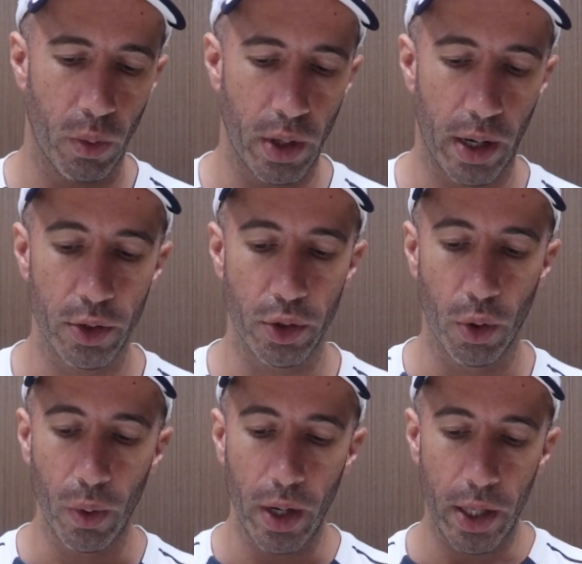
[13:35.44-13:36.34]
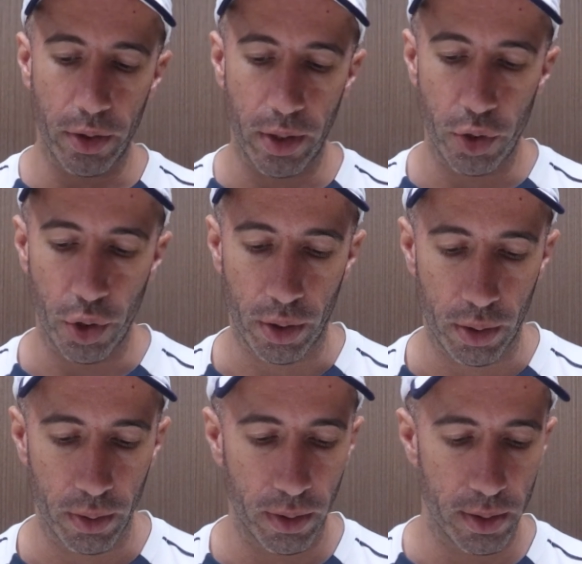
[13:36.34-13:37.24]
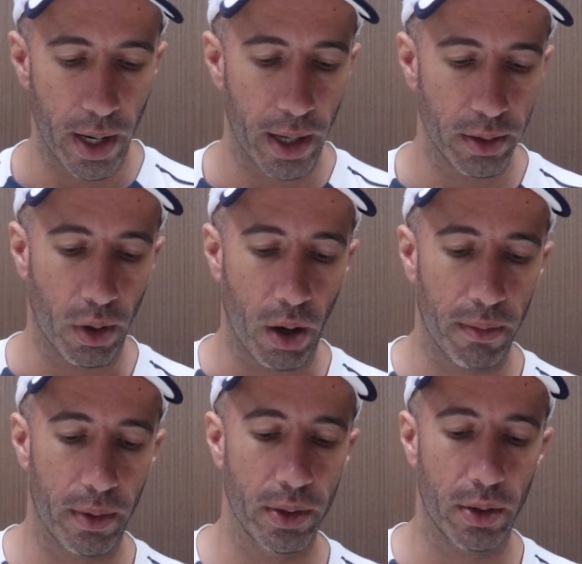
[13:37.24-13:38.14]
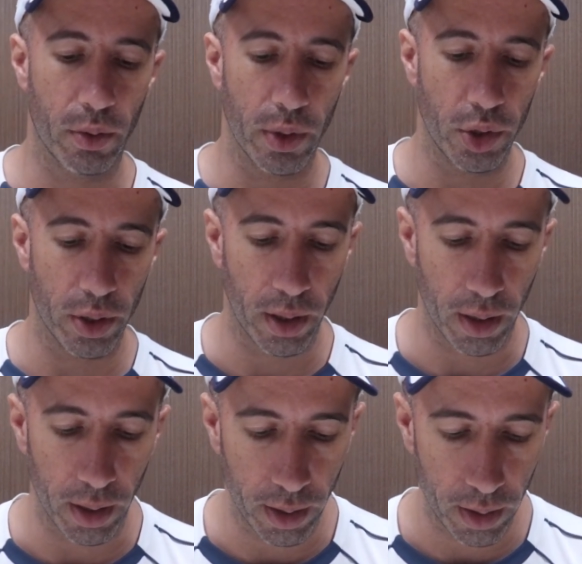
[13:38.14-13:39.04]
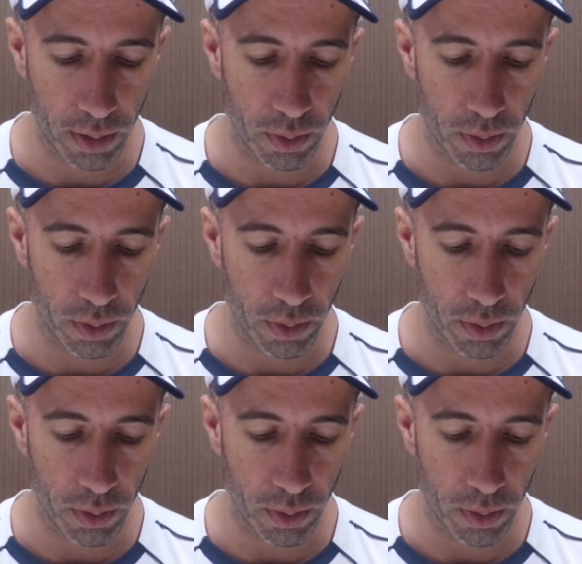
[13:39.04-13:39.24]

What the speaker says: There is no literature that offers a rationale